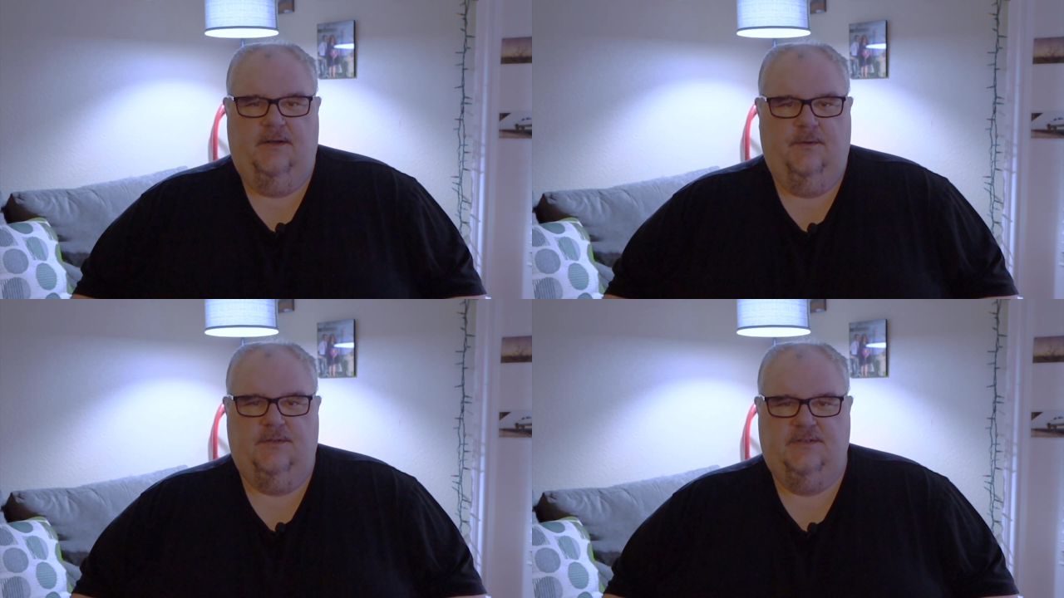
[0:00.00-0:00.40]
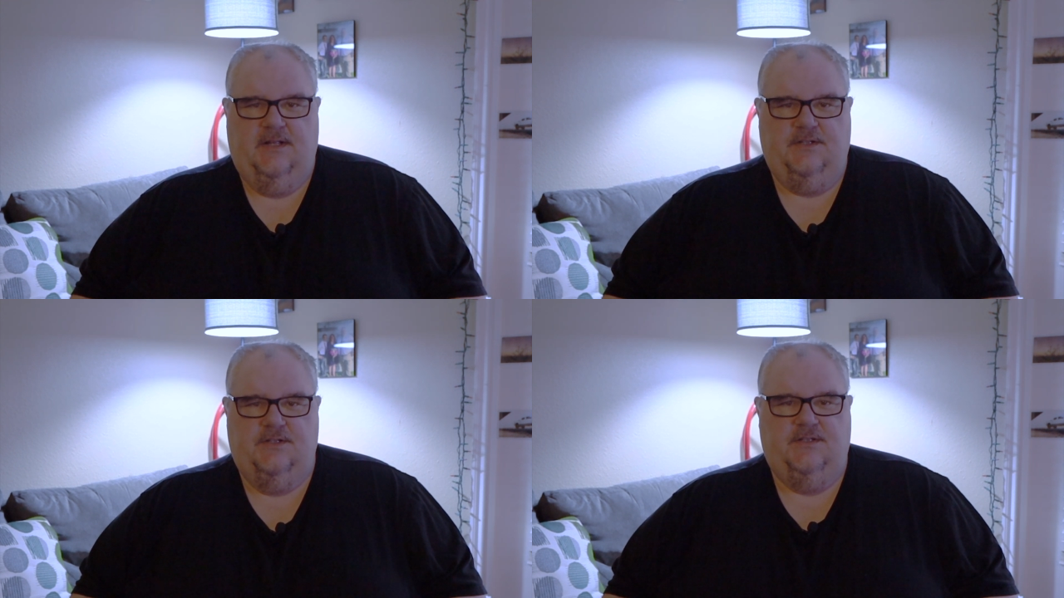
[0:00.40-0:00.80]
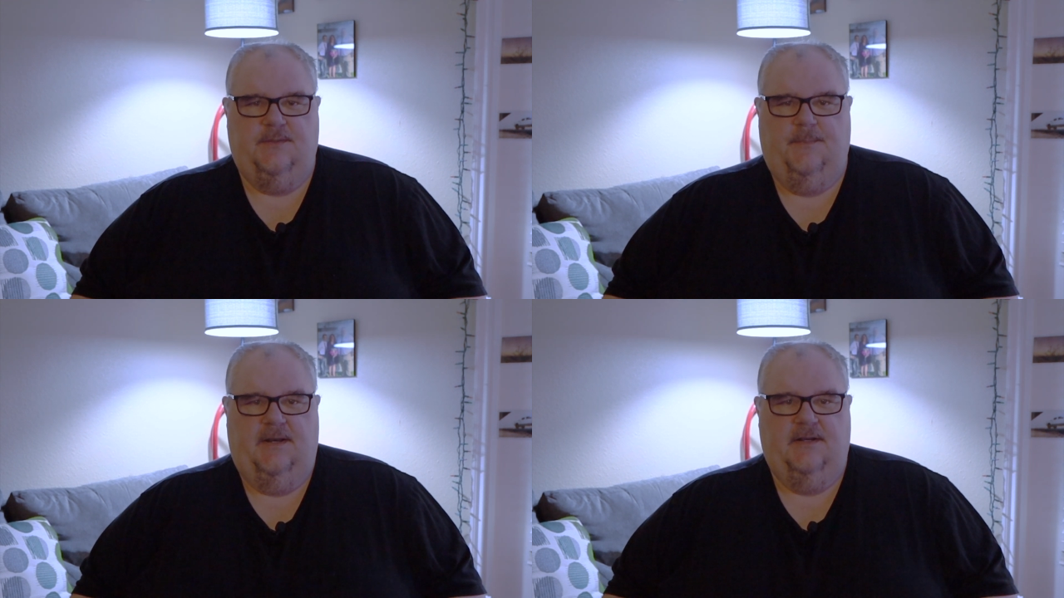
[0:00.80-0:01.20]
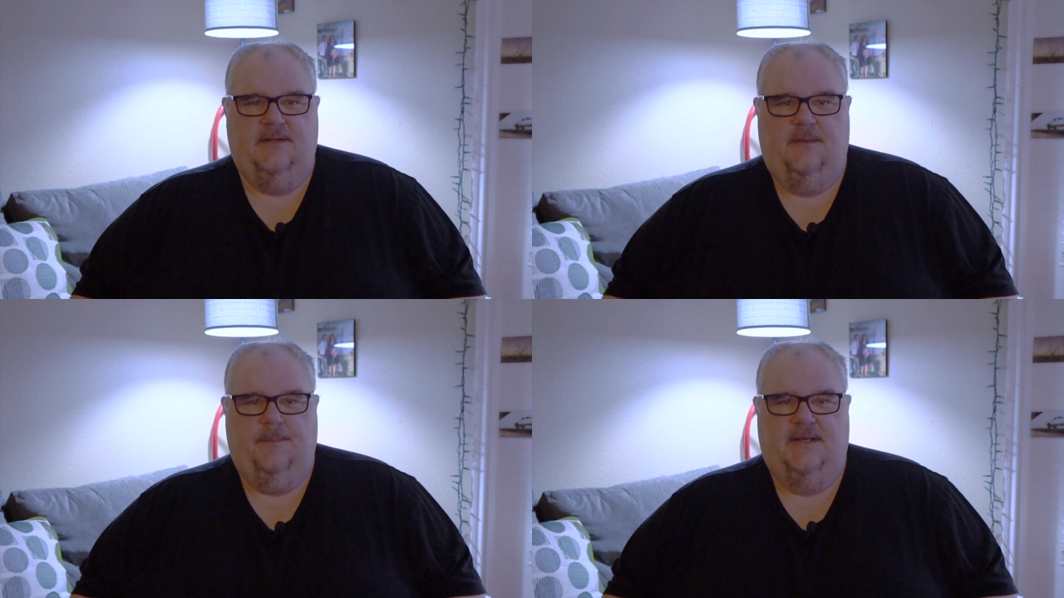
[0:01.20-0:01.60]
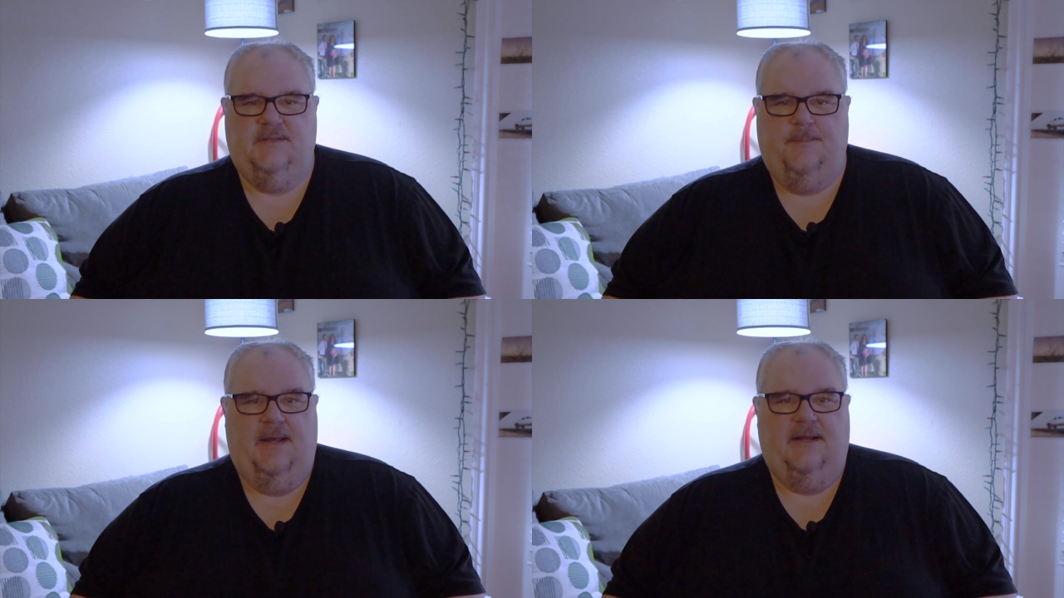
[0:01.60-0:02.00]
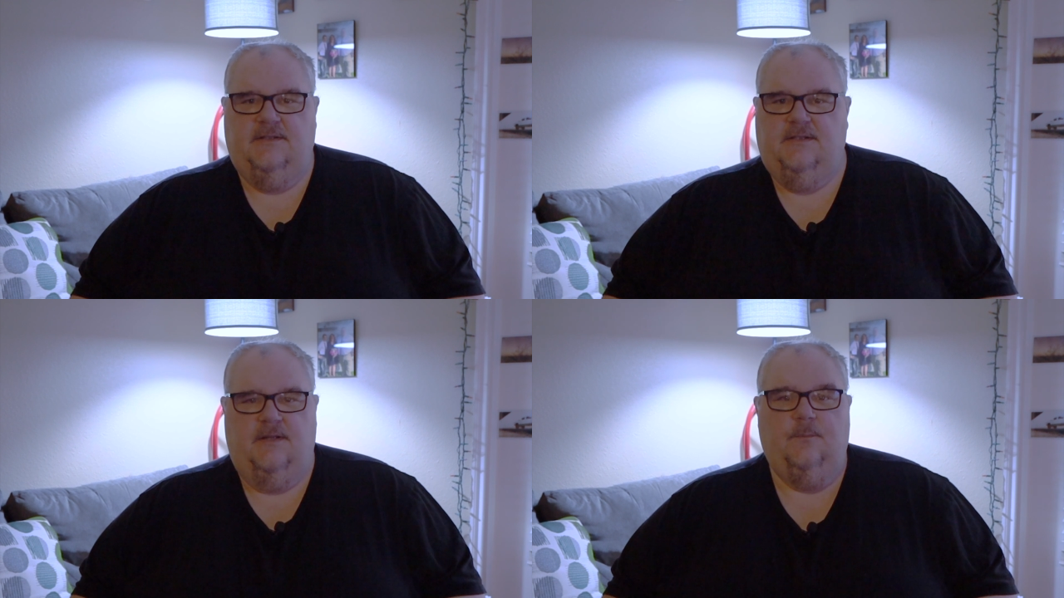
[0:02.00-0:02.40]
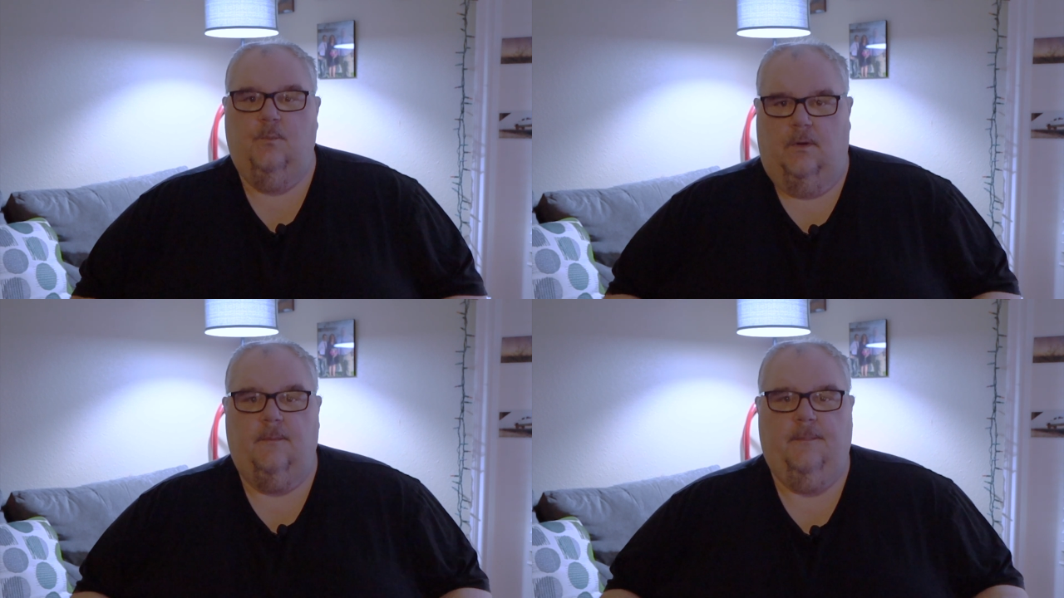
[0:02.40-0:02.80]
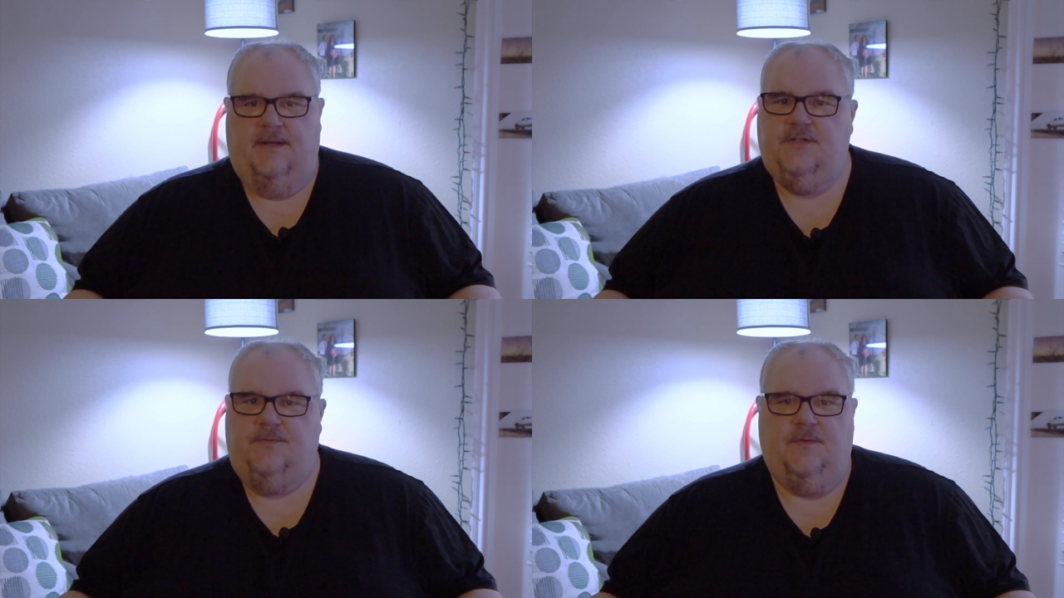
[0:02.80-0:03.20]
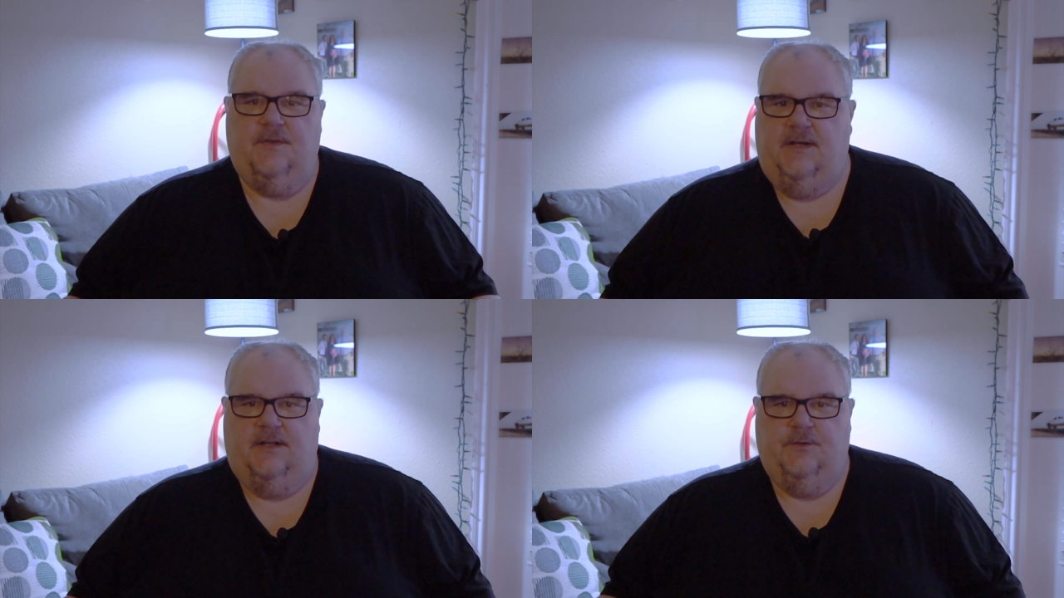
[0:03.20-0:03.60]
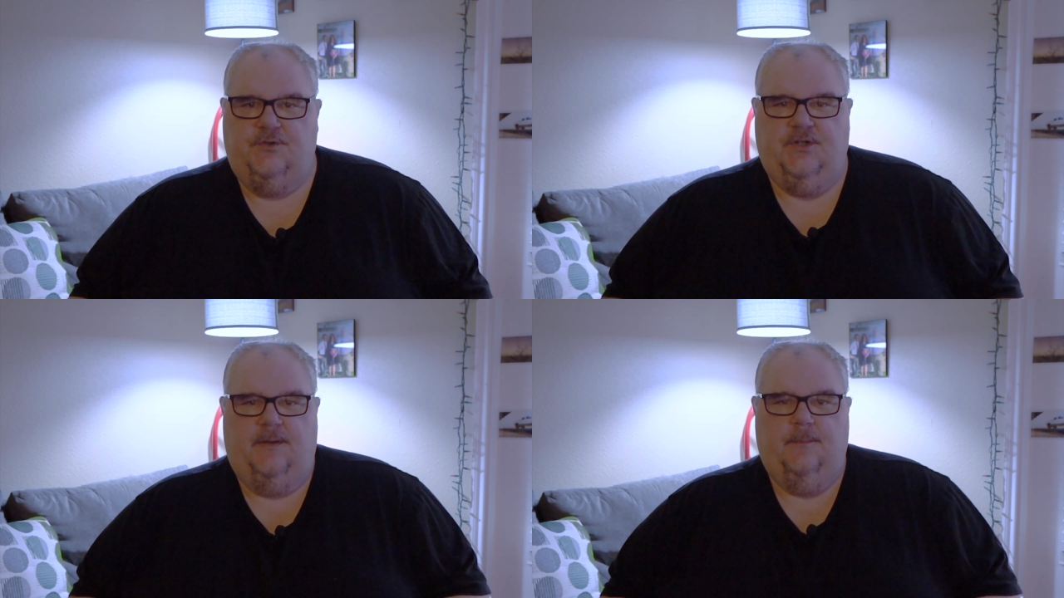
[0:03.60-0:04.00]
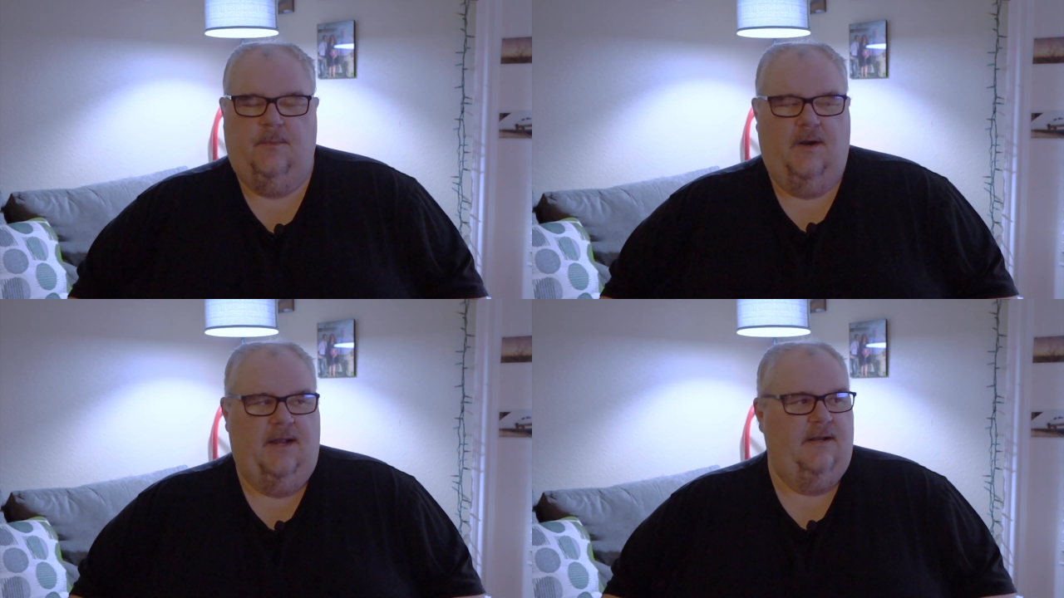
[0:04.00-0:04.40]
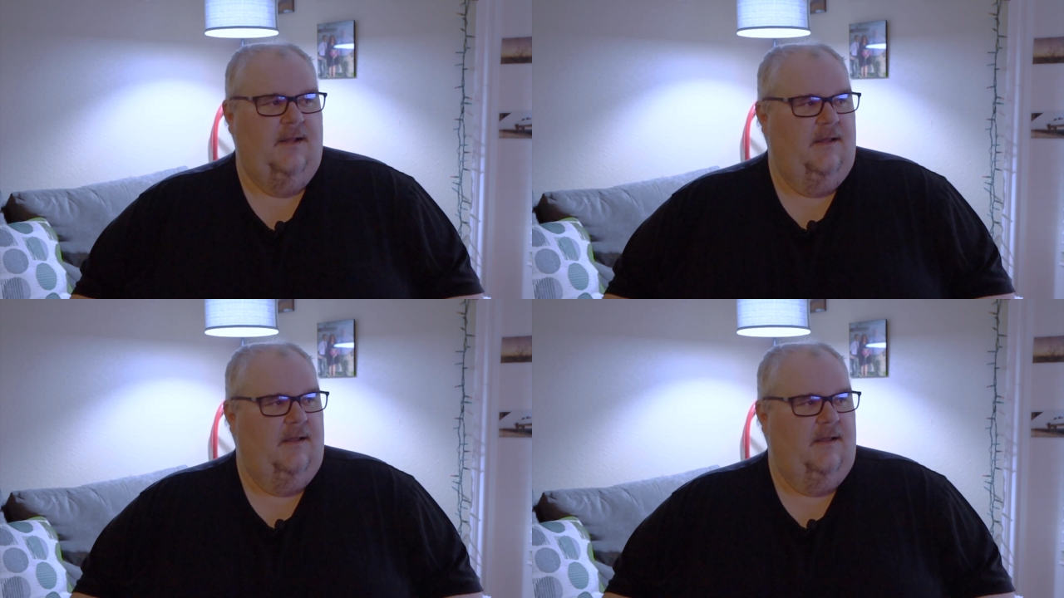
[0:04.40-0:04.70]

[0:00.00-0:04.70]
because they just submit it to the best banks that work best for the dealership, right?